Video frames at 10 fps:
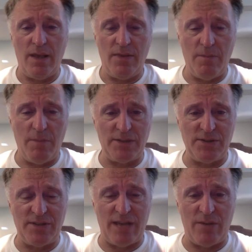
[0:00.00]
the
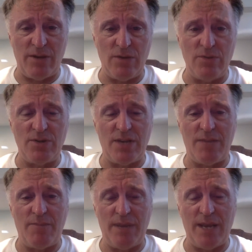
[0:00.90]
muscles that we use
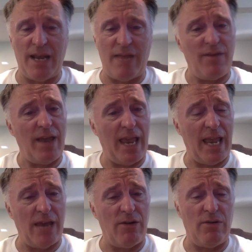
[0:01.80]
in PNF
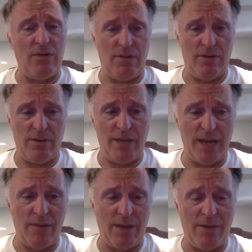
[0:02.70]
and
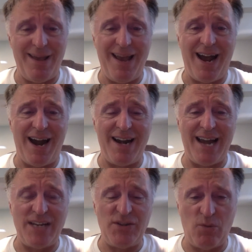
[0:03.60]
kettlebell are
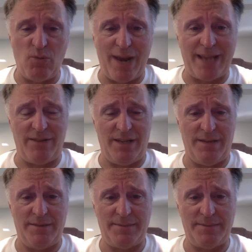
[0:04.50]
not directly